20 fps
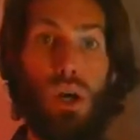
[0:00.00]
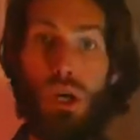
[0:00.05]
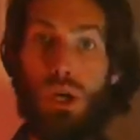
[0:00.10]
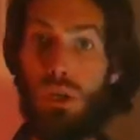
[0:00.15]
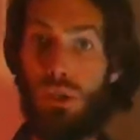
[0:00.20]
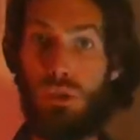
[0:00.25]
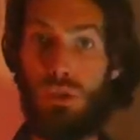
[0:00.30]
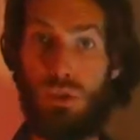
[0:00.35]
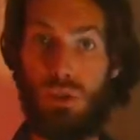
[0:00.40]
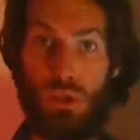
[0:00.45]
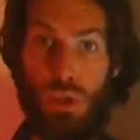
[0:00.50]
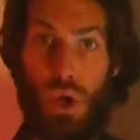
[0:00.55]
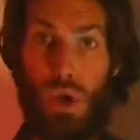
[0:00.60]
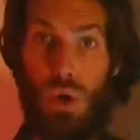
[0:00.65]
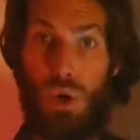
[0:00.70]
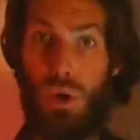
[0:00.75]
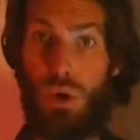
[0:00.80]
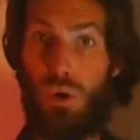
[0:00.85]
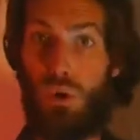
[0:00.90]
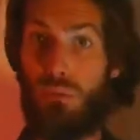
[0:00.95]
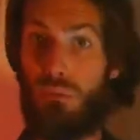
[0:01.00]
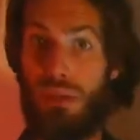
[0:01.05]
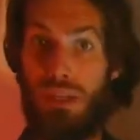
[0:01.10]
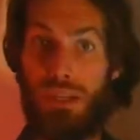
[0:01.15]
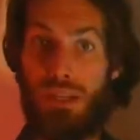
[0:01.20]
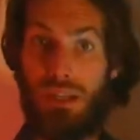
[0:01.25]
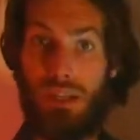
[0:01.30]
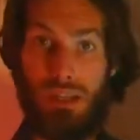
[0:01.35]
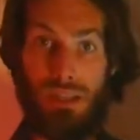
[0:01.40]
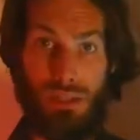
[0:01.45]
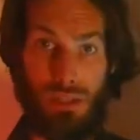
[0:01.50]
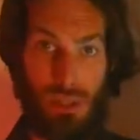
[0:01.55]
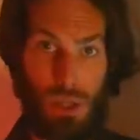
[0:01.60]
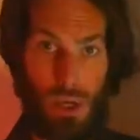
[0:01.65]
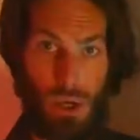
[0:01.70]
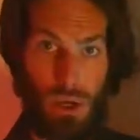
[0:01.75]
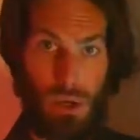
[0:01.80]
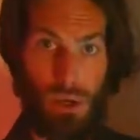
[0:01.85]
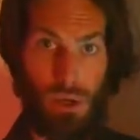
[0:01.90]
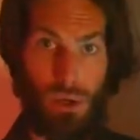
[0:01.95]
So, mi,
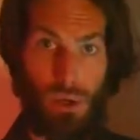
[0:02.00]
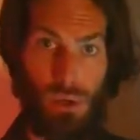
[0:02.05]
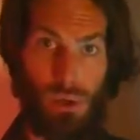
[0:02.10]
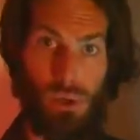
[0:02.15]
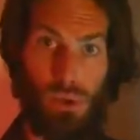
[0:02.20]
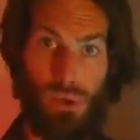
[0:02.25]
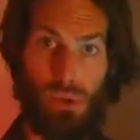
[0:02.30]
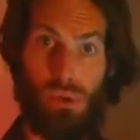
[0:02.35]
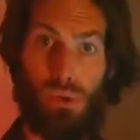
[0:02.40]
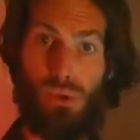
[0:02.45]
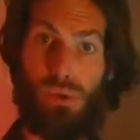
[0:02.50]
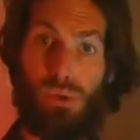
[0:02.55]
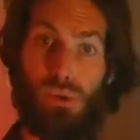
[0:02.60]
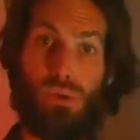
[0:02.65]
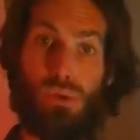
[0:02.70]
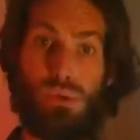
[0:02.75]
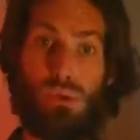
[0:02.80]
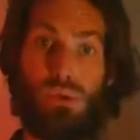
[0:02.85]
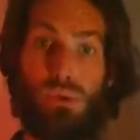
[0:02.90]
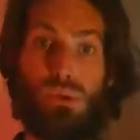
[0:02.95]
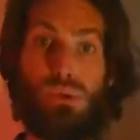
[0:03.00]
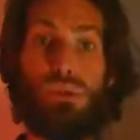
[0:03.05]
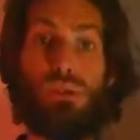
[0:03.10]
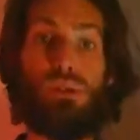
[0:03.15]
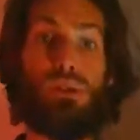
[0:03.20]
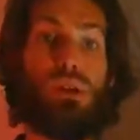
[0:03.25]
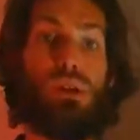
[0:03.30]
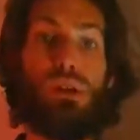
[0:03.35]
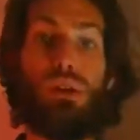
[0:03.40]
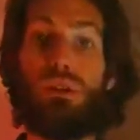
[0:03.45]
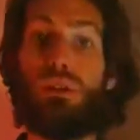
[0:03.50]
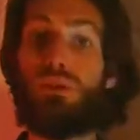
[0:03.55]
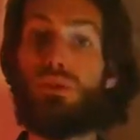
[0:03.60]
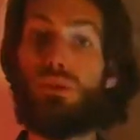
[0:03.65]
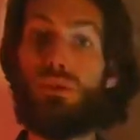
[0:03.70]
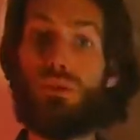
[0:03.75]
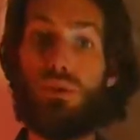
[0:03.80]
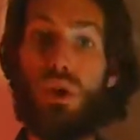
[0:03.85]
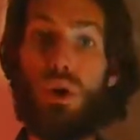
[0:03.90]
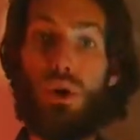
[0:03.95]
do.
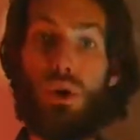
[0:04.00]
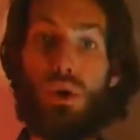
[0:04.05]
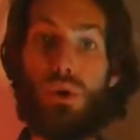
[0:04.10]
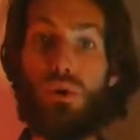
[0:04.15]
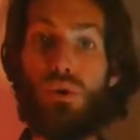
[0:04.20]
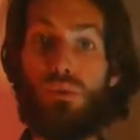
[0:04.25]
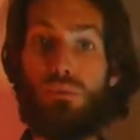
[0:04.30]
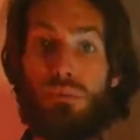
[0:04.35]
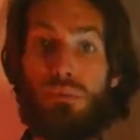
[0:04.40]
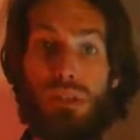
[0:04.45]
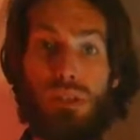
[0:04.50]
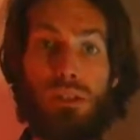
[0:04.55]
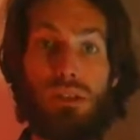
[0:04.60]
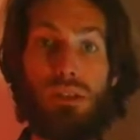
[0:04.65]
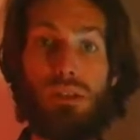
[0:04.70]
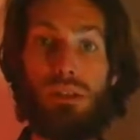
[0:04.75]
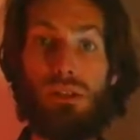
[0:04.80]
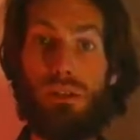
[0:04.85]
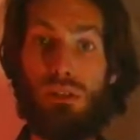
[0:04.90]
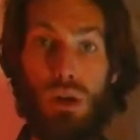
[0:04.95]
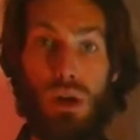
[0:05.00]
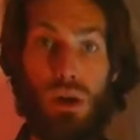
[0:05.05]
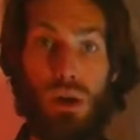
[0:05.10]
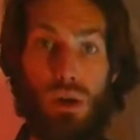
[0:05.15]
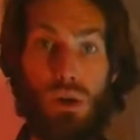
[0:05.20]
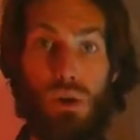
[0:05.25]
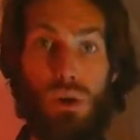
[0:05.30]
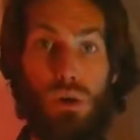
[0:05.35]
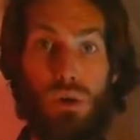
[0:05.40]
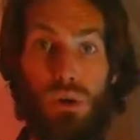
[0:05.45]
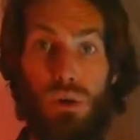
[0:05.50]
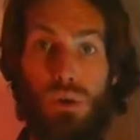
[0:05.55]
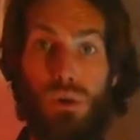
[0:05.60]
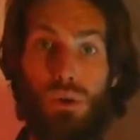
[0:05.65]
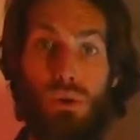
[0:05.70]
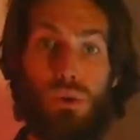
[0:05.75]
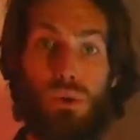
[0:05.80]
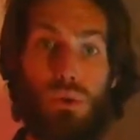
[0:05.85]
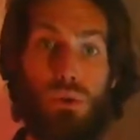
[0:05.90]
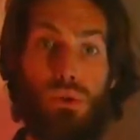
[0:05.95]
So, mi,
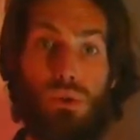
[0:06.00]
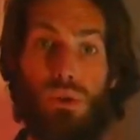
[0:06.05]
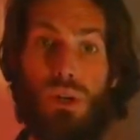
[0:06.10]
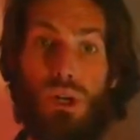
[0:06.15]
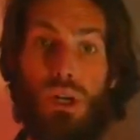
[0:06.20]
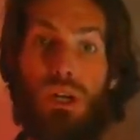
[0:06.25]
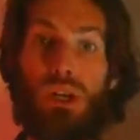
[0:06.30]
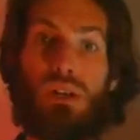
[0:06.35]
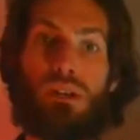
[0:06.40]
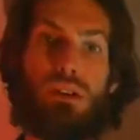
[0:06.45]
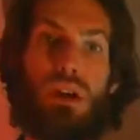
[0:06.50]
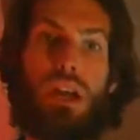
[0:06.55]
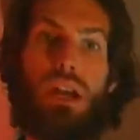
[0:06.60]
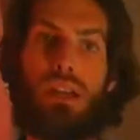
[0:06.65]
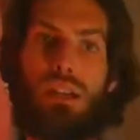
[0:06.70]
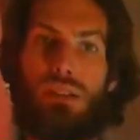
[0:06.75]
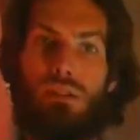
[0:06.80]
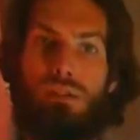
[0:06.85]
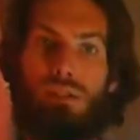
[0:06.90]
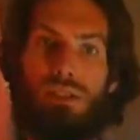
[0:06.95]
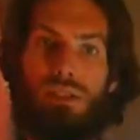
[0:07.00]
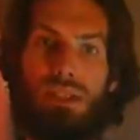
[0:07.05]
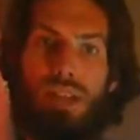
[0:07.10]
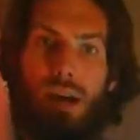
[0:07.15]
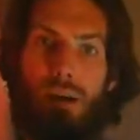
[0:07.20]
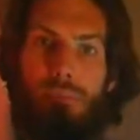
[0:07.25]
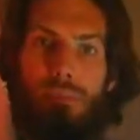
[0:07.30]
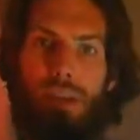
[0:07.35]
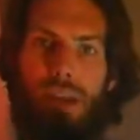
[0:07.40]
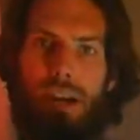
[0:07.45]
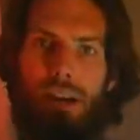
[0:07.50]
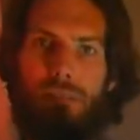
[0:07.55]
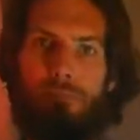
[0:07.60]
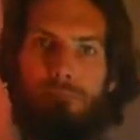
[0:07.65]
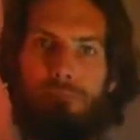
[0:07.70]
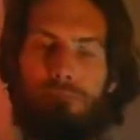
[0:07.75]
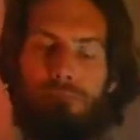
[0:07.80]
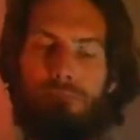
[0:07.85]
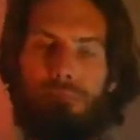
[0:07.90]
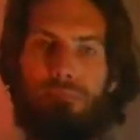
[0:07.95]
do. Great, and you can stop there.
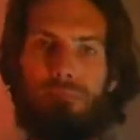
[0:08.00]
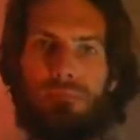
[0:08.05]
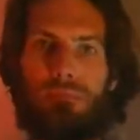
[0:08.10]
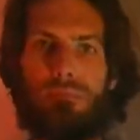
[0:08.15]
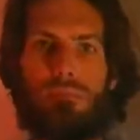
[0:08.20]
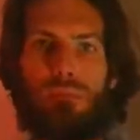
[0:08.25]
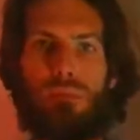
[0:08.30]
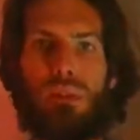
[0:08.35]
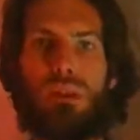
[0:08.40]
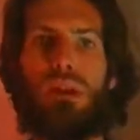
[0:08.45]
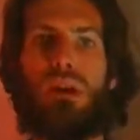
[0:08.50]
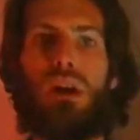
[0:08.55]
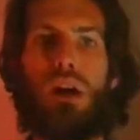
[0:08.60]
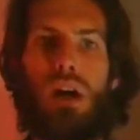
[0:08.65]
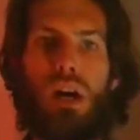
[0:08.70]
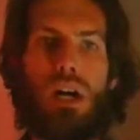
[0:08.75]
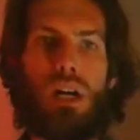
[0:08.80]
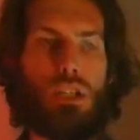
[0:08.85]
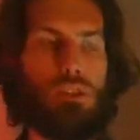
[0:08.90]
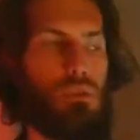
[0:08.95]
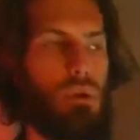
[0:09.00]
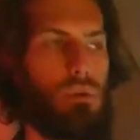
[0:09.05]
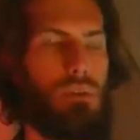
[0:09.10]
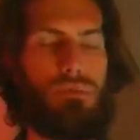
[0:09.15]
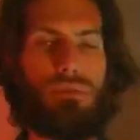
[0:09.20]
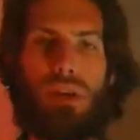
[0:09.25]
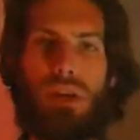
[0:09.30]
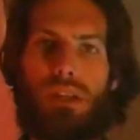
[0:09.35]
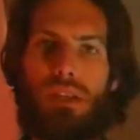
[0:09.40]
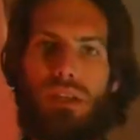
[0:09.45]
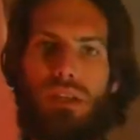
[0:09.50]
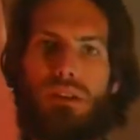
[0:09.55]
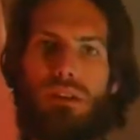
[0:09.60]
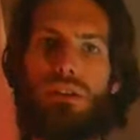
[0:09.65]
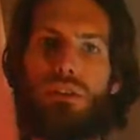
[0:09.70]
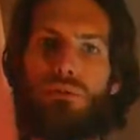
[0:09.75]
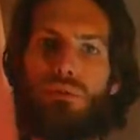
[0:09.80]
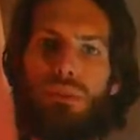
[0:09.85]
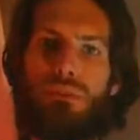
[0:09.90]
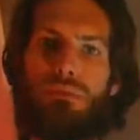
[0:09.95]
So what we've done here
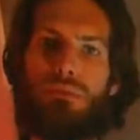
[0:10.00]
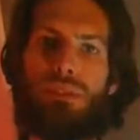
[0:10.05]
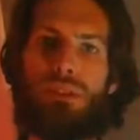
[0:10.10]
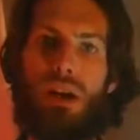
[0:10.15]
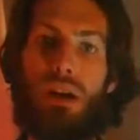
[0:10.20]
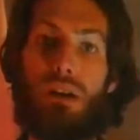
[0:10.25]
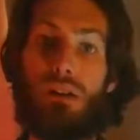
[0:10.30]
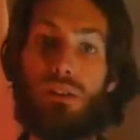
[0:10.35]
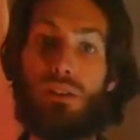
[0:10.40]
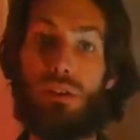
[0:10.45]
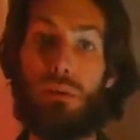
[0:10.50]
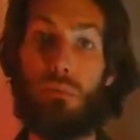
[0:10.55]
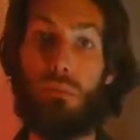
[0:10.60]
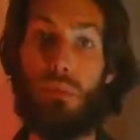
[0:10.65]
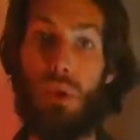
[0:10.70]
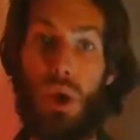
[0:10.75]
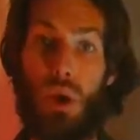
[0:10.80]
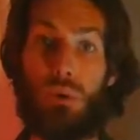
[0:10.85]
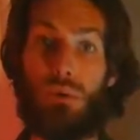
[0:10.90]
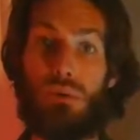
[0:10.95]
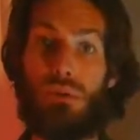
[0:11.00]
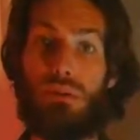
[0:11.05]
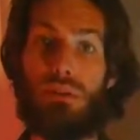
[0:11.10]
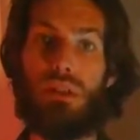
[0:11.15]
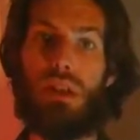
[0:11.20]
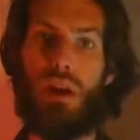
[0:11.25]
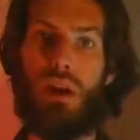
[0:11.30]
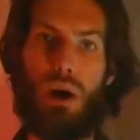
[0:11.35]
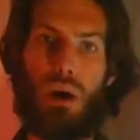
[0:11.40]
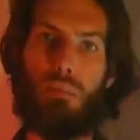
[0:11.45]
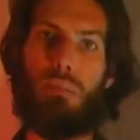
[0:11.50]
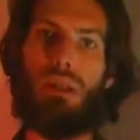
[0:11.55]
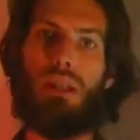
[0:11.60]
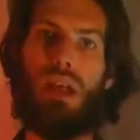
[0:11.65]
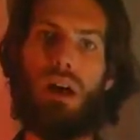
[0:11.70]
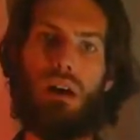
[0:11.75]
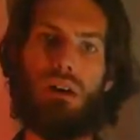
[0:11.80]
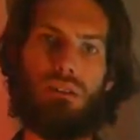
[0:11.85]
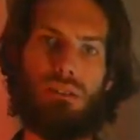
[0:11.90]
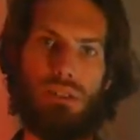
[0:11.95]
is we've sung some notes that all
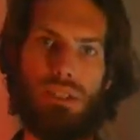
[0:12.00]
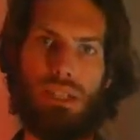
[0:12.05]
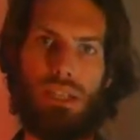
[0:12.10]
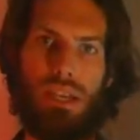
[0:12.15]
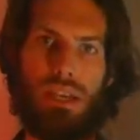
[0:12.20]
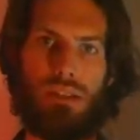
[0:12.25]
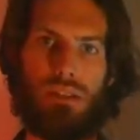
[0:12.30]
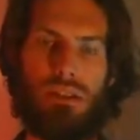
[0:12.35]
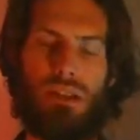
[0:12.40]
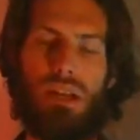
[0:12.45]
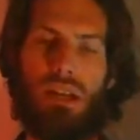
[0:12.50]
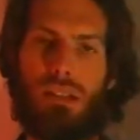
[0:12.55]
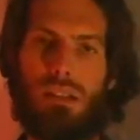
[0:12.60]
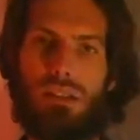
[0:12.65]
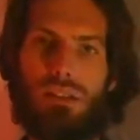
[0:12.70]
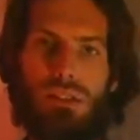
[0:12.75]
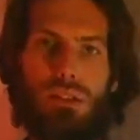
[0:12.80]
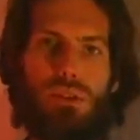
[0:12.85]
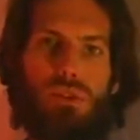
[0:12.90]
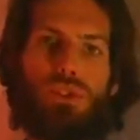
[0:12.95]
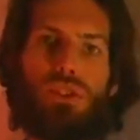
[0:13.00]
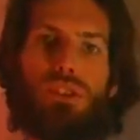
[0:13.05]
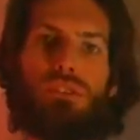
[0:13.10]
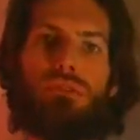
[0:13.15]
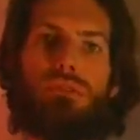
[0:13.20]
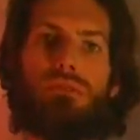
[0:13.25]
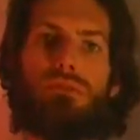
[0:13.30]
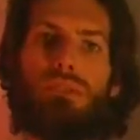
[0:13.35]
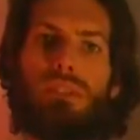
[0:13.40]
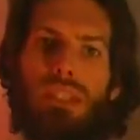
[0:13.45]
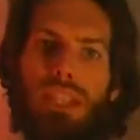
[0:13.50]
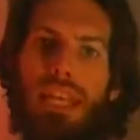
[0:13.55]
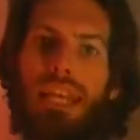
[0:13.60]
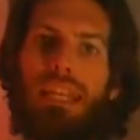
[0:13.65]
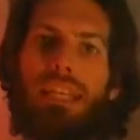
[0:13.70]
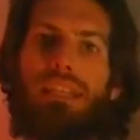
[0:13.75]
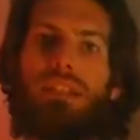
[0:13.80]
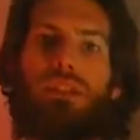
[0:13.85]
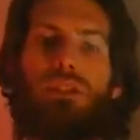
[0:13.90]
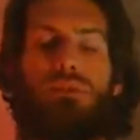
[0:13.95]
belong together. These notes are
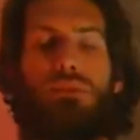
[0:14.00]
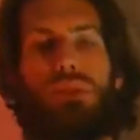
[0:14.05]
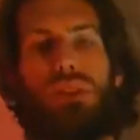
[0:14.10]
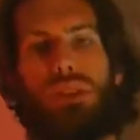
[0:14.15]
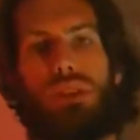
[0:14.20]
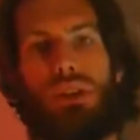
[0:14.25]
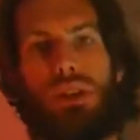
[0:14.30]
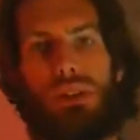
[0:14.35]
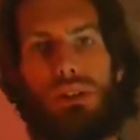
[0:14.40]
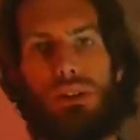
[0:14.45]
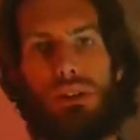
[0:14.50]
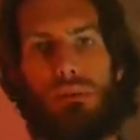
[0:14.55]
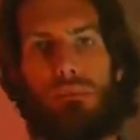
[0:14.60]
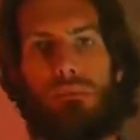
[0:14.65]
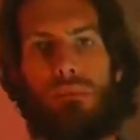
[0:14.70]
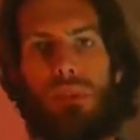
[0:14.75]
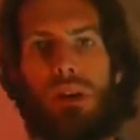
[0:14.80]
related to each other.